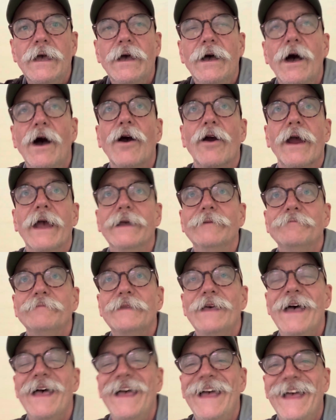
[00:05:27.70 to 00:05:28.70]
All right.
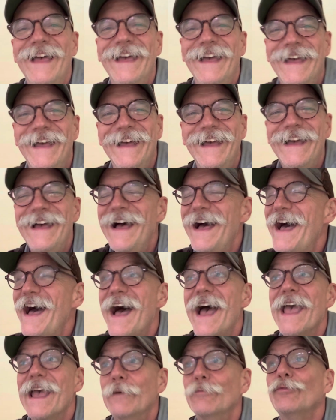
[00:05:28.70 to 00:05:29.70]

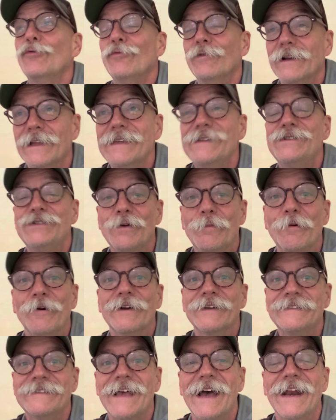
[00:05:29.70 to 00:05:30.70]
I am really super
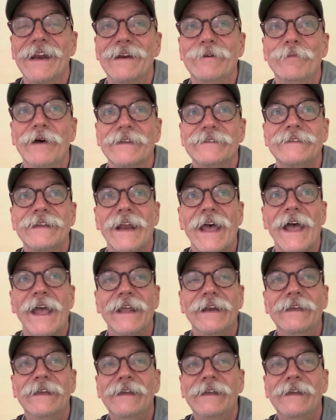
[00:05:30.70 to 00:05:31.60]
excited about tonight.